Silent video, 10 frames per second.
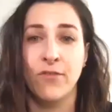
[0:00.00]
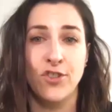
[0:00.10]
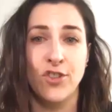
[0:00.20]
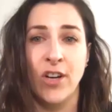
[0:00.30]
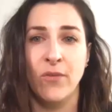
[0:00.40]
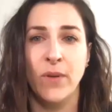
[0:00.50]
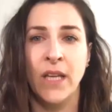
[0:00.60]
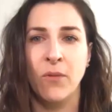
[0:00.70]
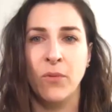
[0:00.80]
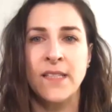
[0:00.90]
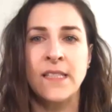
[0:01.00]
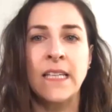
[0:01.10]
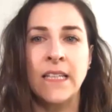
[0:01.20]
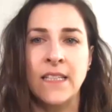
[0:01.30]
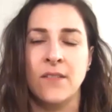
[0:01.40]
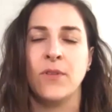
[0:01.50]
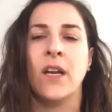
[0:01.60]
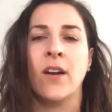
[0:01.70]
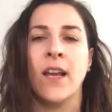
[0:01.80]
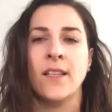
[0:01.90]
sure, and we we see this with
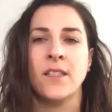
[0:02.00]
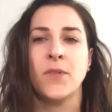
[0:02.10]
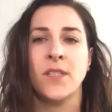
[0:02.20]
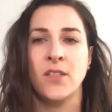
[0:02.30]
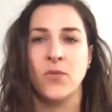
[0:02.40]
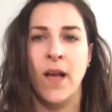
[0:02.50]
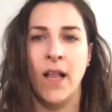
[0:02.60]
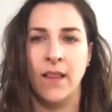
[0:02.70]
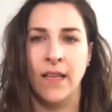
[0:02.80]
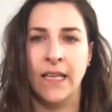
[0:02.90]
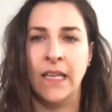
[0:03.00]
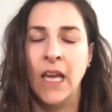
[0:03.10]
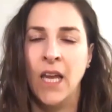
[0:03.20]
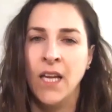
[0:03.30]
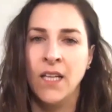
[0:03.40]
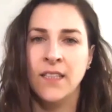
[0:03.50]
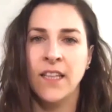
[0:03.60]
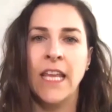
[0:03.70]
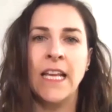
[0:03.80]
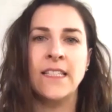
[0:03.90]
our customers as well. Like the
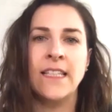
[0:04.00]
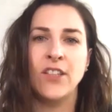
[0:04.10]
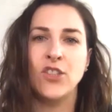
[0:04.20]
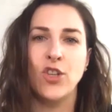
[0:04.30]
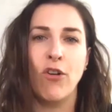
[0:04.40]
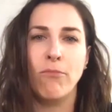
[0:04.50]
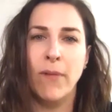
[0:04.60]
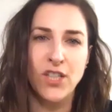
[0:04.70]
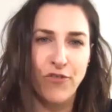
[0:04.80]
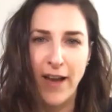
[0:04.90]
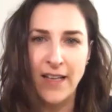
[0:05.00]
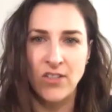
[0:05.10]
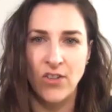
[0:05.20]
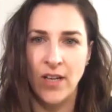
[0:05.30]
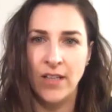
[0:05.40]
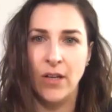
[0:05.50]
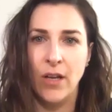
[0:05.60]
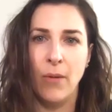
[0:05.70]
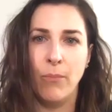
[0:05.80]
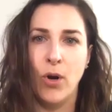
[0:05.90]
things tend to go much faster and
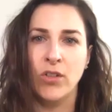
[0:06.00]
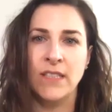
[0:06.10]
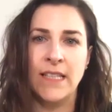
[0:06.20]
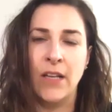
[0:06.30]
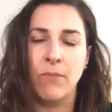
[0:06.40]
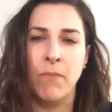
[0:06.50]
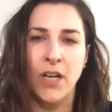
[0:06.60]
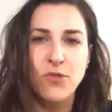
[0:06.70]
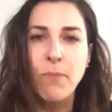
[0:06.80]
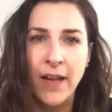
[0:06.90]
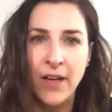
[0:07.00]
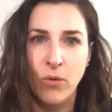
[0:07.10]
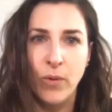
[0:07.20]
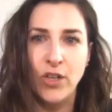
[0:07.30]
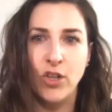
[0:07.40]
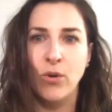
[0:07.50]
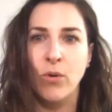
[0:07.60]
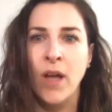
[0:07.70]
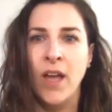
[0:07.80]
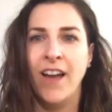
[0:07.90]
the products get much better when
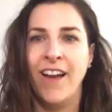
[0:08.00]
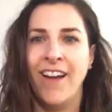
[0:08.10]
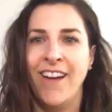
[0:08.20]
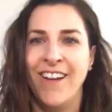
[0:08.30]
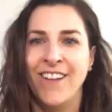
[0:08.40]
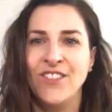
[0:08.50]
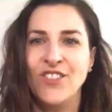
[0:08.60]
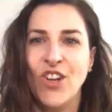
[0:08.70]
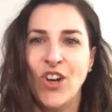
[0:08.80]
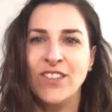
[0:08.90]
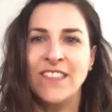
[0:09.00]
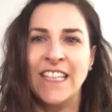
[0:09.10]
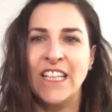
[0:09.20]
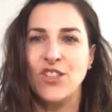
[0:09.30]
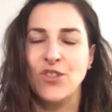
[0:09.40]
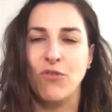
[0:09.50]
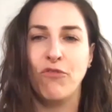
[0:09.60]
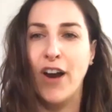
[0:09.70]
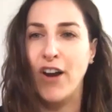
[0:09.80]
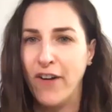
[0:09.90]
you uh, don't need to
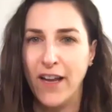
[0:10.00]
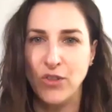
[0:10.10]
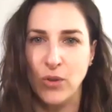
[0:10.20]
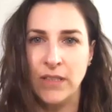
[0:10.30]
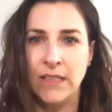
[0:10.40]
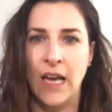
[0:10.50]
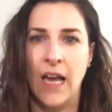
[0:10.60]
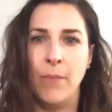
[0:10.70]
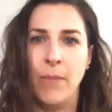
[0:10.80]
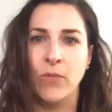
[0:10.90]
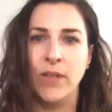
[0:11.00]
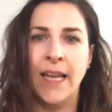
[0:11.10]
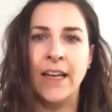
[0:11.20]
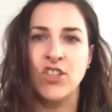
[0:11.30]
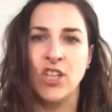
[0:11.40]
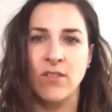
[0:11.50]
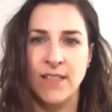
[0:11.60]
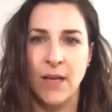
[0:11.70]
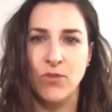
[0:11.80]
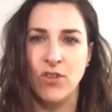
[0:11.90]
firefight all the time and with the energy
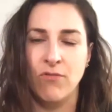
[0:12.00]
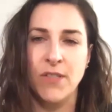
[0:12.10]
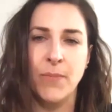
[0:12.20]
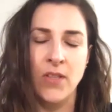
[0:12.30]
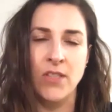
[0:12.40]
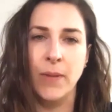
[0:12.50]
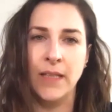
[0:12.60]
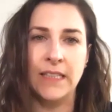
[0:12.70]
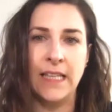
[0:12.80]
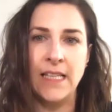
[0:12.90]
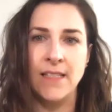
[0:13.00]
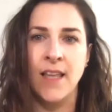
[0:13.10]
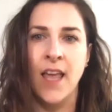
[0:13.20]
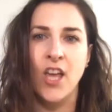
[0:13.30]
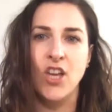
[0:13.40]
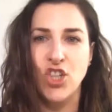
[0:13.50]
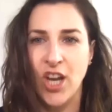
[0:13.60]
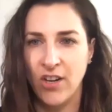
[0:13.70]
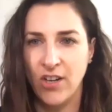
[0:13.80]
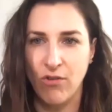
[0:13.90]
consumption responsibilities
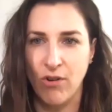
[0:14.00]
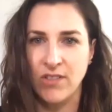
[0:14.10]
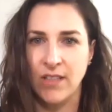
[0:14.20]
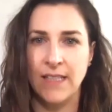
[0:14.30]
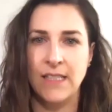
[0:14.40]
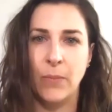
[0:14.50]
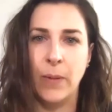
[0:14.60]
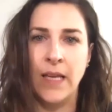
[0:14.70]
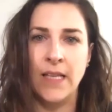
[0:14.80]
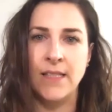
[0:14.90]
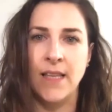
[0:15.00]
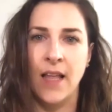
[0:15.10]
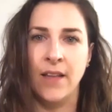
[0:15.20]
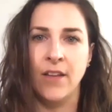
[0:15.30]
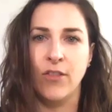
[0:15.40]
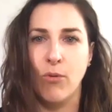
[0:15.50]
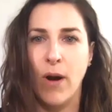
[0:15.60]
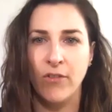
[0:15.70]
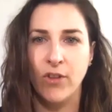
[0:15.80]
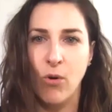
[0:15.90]
shared across the disciplines and
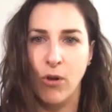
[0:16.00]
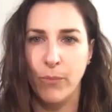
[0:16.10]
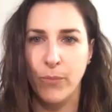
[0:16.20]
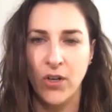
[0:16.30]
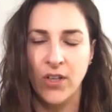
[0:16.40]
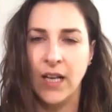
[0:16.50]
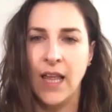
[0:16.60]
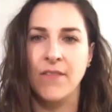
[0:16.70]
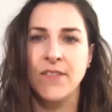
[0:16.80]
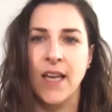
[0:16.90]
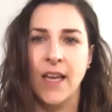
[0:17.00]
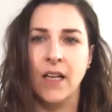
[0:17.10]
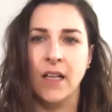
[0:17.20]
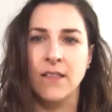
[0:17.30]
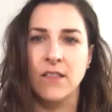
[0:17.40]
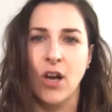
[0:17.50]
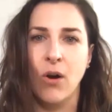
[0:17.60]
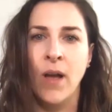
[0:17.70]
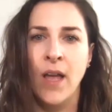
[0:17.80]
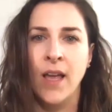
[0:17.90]
throughout the whole product life cycle
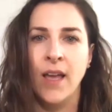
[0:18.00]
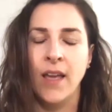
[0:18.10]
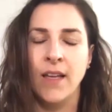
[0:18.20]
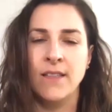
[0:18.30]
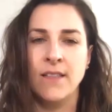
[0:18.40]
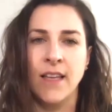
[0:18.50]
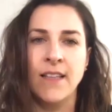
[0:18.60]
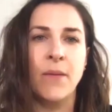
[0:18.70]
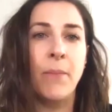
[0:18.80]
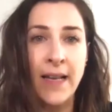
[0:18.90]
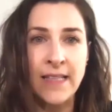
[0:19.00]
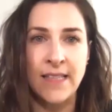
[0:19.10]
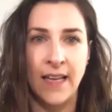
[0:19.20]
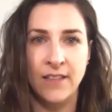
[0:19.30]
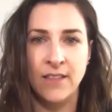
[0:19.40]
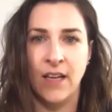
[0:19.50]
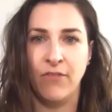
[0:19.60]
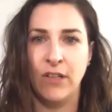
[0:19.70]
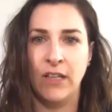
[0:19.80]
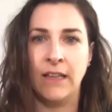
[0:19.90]
so it's it's a mindset
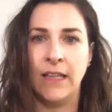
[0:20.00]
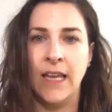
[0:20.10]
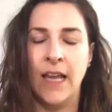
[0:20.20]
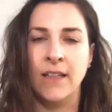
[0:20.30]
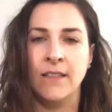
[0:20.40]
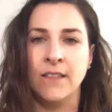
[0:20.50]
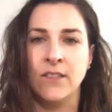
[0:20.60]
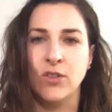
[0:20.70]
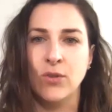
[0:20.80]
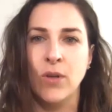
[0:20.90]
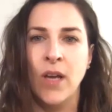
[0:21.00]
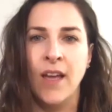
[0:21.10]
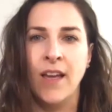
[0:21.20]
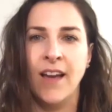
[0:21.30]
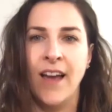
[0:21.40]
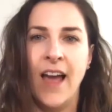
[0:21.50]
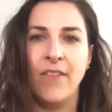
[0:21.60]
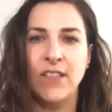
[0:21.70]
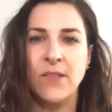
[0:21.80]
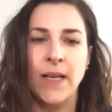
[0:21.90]
definitely and to have
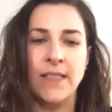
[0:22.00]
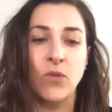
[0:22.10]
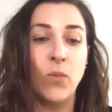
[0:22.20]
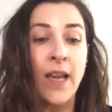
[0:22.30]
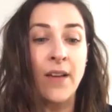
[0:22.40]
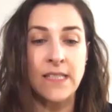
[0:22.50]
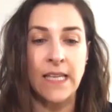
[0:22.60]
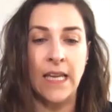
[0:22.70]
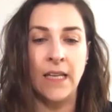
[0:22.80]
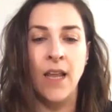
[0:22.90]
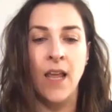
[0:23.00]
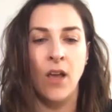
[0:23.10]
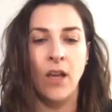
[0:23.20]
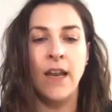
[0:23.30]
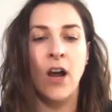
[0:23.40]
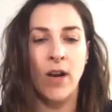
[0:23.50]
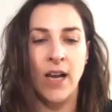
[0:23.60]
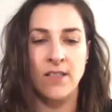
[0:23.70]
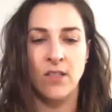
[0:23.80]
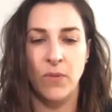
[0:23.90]
this mindset we have seen in our
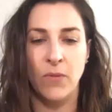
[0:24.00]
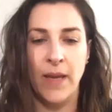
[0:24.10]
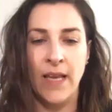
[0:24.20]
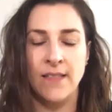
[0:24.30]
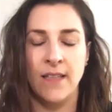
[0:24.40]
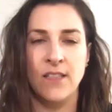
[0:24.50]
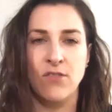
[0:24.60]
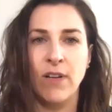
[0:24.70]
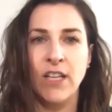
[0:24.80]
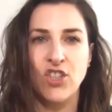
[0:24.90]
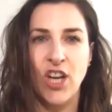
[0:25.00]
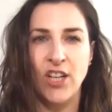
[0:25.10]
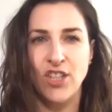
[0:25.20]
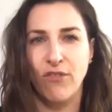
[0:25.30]
customer base that is really changing